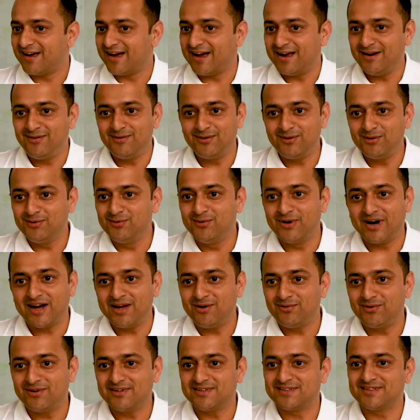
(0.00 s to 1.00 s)
i don't know who
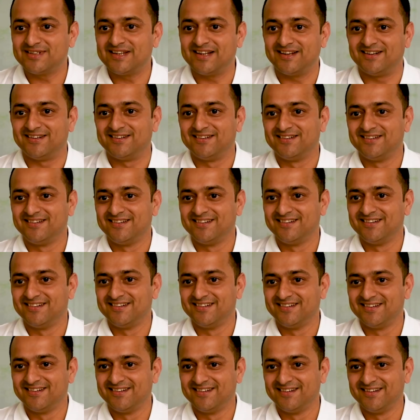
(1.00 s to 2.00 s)
i was then
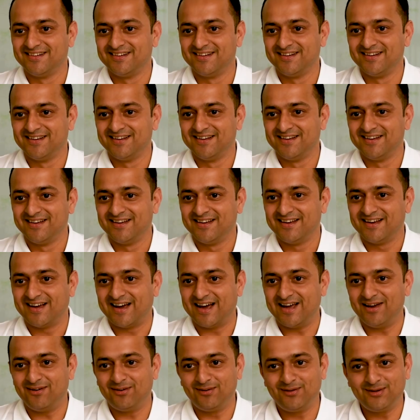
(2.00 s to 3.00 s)

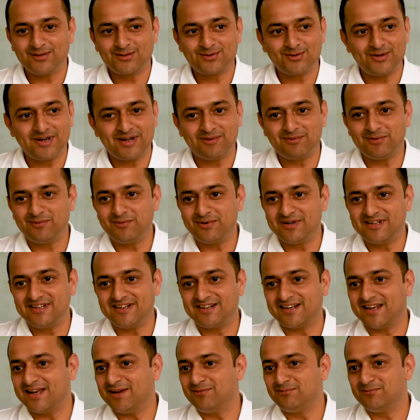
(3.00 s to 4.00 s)
i always told everybody
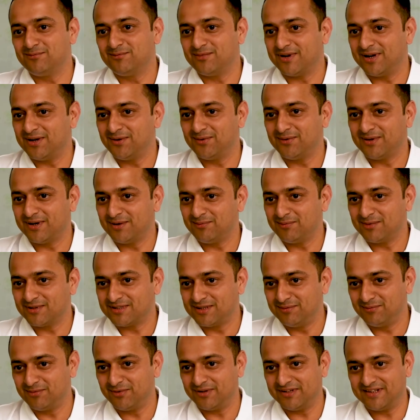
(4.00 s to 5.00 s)
that i'm I, am i am a
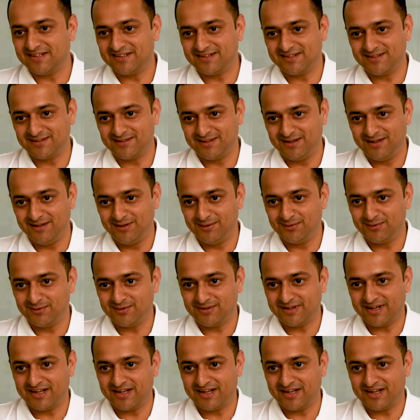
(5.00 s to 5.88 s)
Simplify 360 ceo